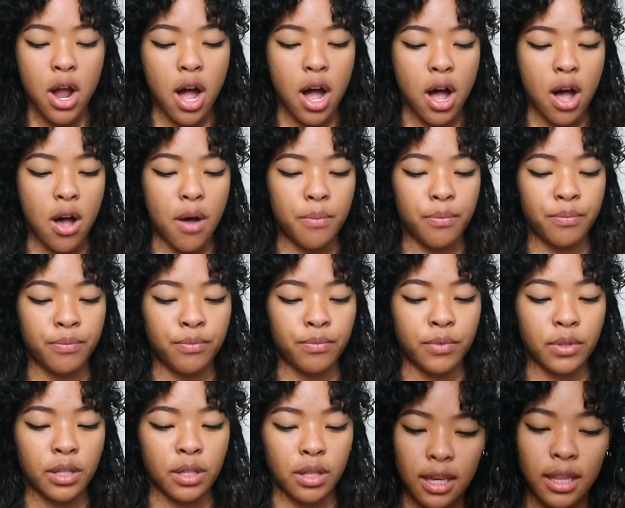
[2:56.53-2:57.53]
And
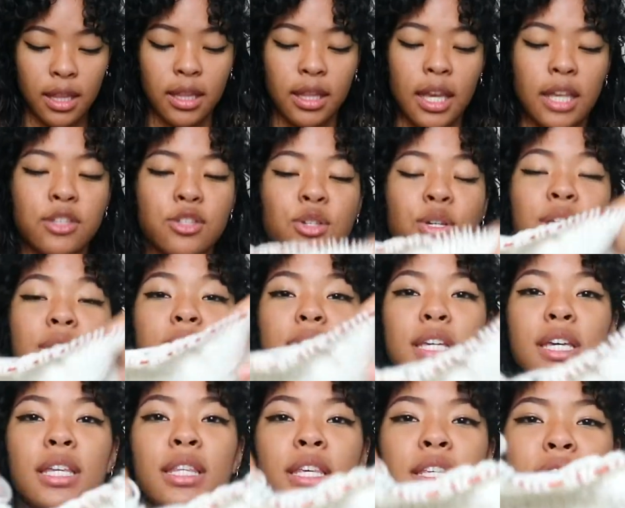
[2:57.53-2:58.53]
as you can
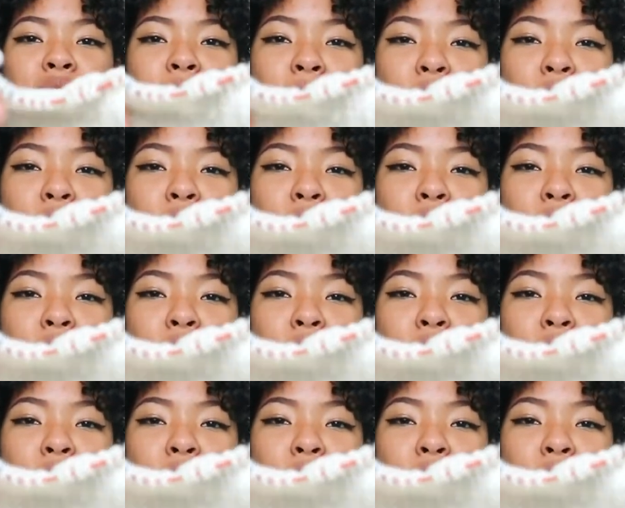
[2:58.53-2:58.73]
see, this